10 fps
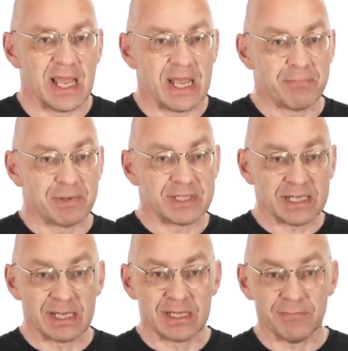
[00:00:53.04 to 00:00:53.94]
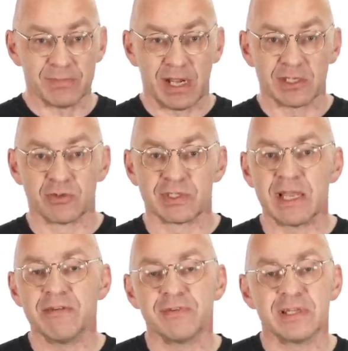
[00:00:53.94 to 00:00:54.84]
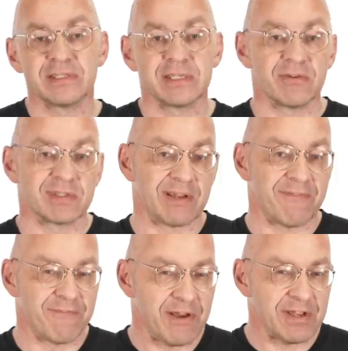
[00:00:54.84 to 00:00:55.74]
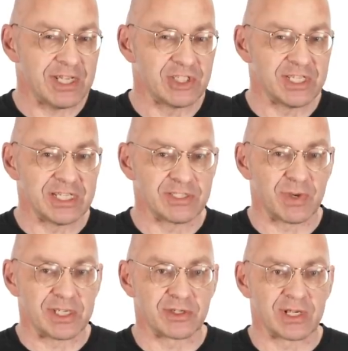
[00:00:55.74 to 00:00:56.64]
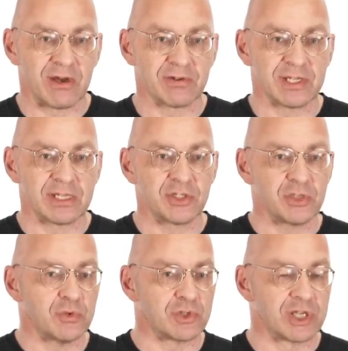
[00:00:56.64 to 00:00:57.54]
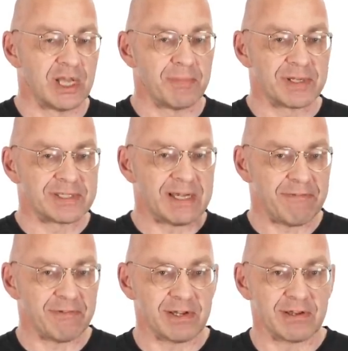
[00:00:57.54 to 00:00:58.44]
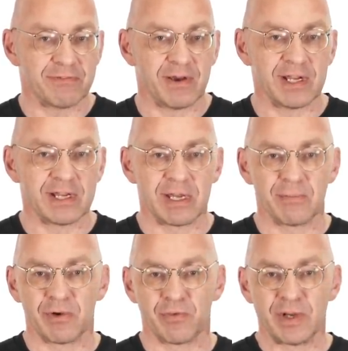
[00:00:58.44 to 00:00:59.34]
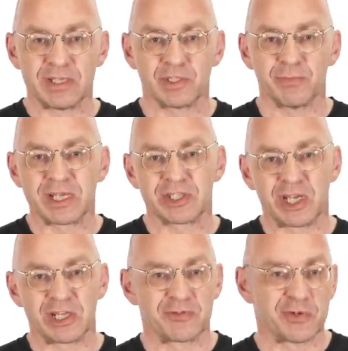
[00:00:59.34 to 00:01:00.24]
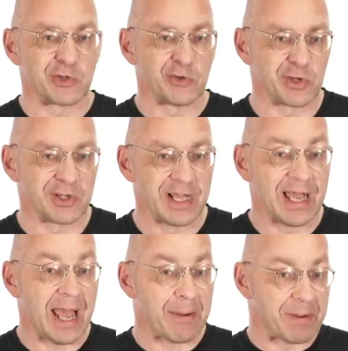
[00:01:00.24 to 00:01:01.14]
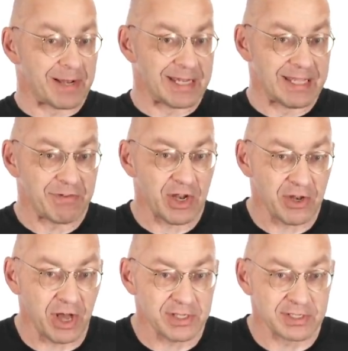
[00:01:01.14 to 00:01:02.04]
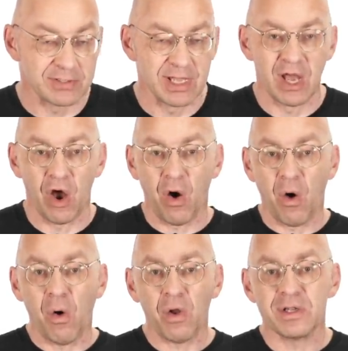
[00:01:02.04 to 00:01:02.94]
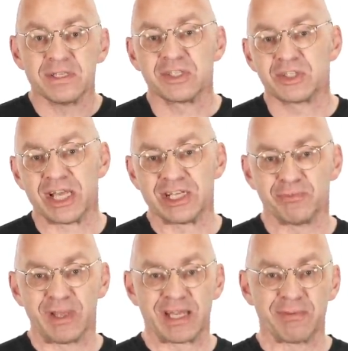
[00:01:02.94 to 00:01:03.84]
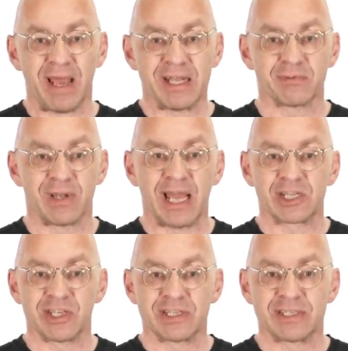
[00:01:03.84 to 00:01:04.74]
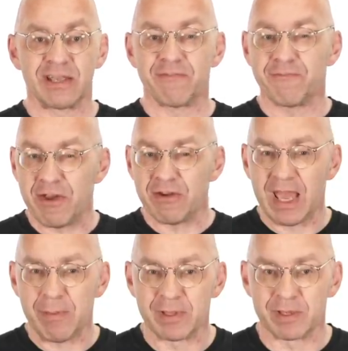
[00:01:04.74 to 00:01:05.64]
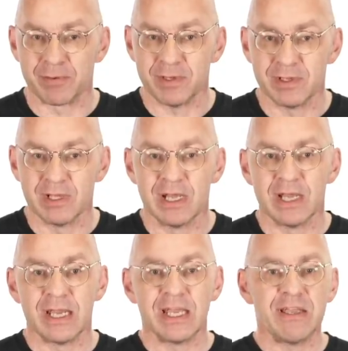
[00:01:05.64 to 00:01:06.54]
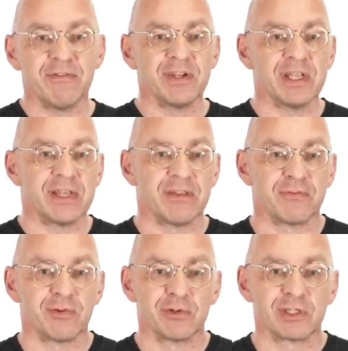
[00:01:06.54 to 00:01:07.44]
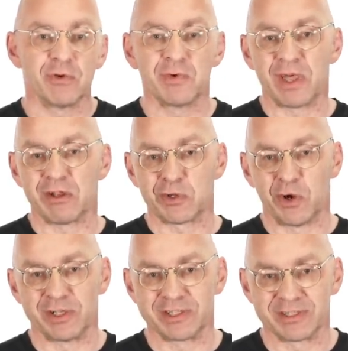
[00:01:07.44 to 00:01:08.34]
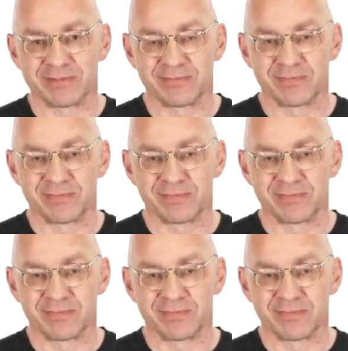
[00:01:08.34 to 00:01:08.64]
In particular, I'll use infinite series in a very ingenious way to count that huge, but definitely finite number of ways to make change googol. And believe it or not, all this change-making maths will actually stay very applicable even in the future without coins.